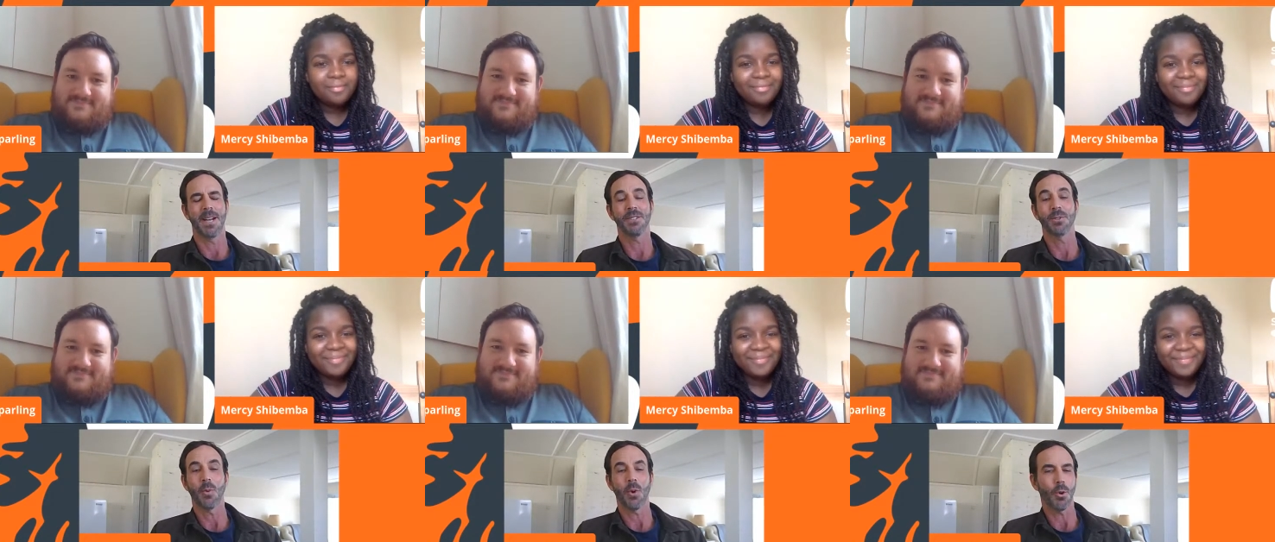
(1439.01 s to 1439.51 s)
Speaker 1: I
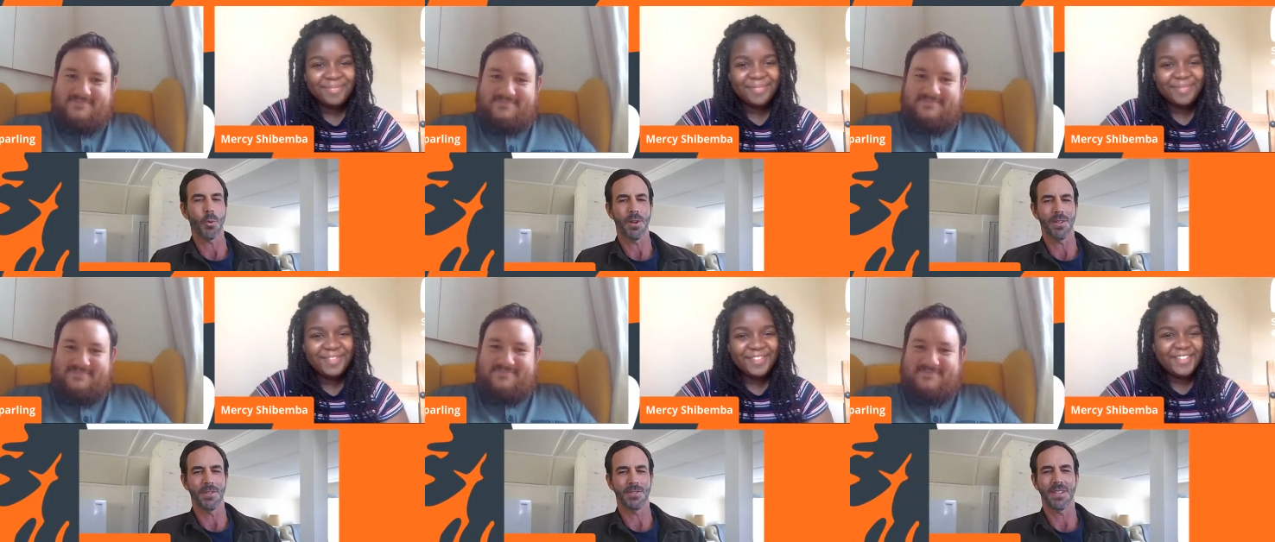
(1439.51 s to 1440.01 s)
swore
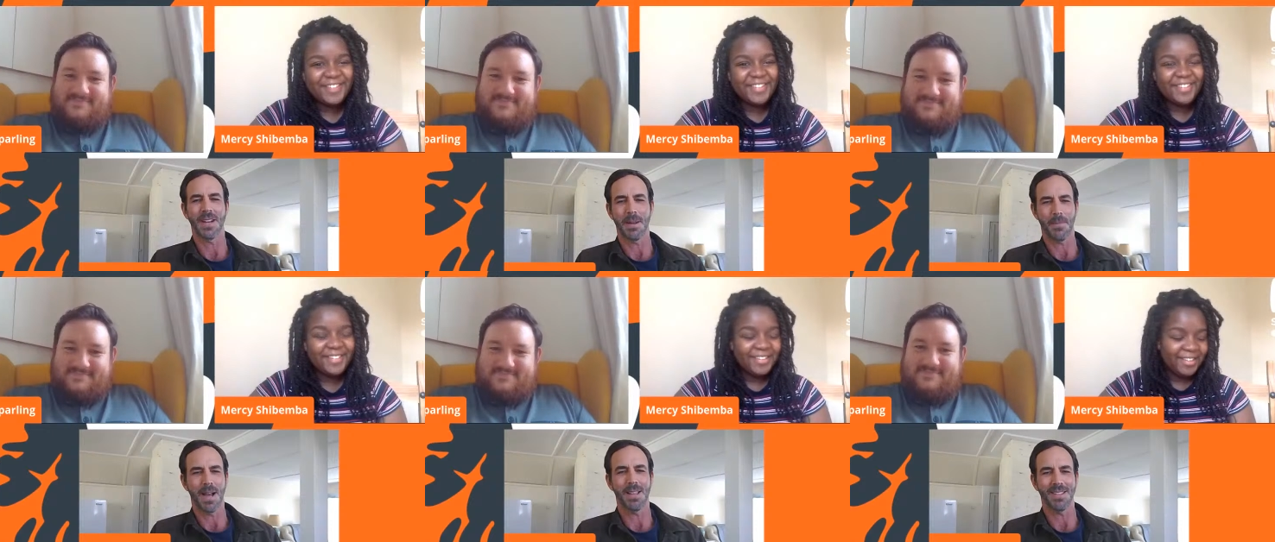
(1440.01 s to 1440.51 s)
once and I
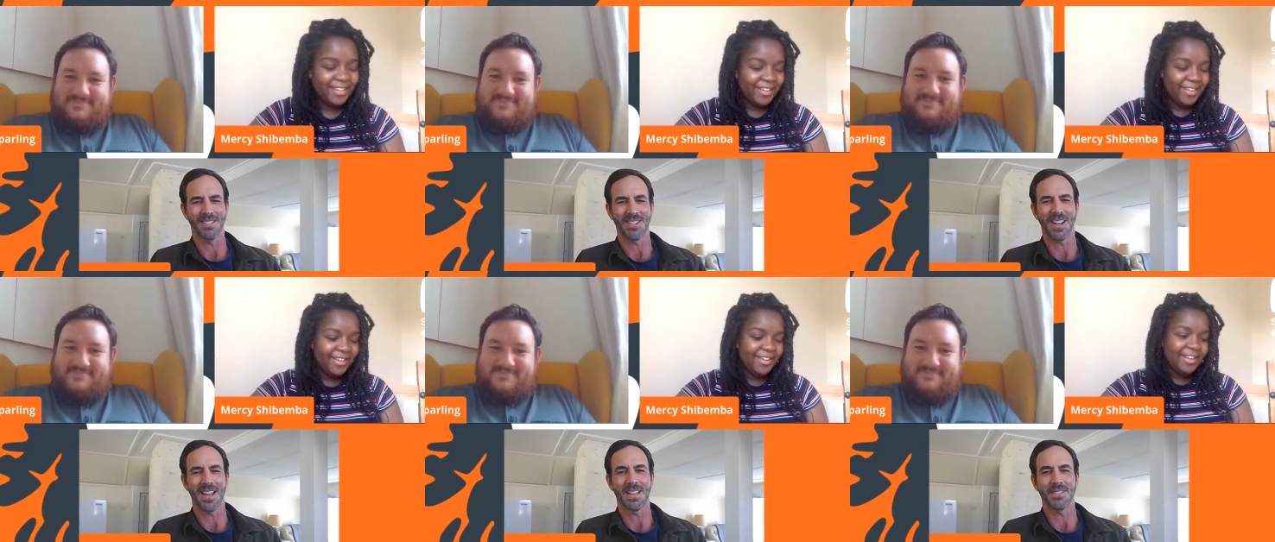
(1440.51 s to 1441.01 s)

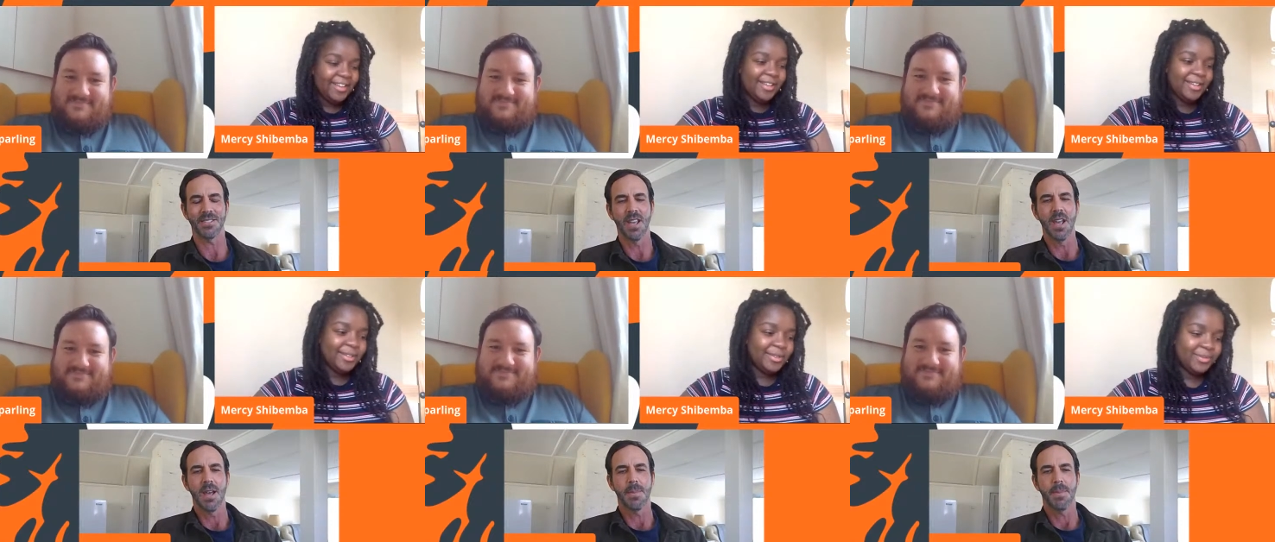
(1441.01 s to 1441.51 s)
apologized,
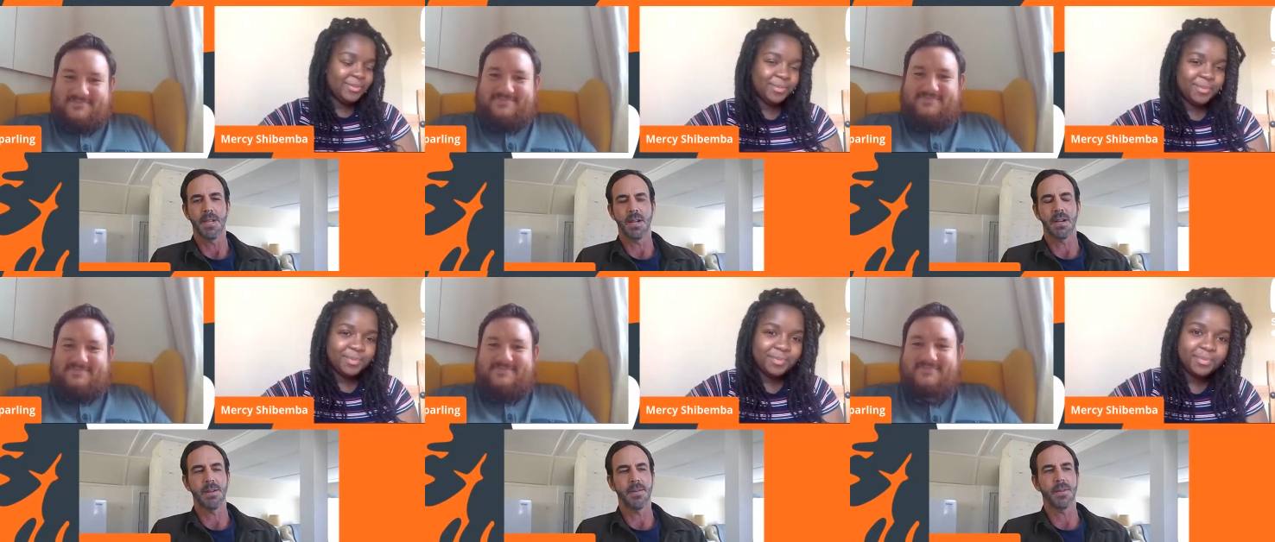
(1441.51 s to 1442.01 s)
but
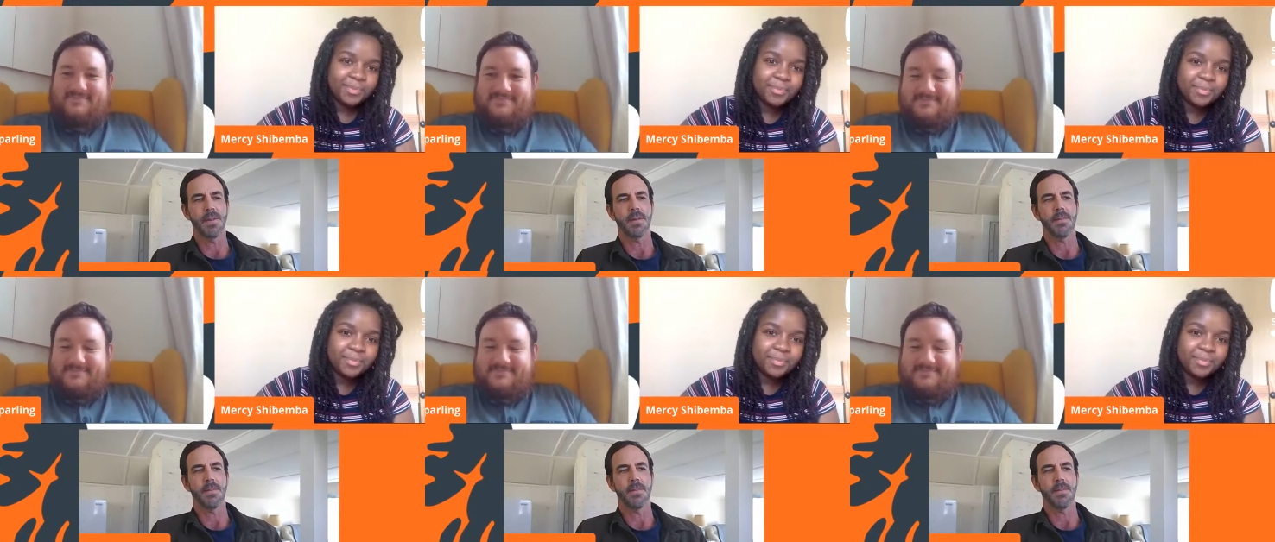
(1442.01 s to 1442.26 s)
uh,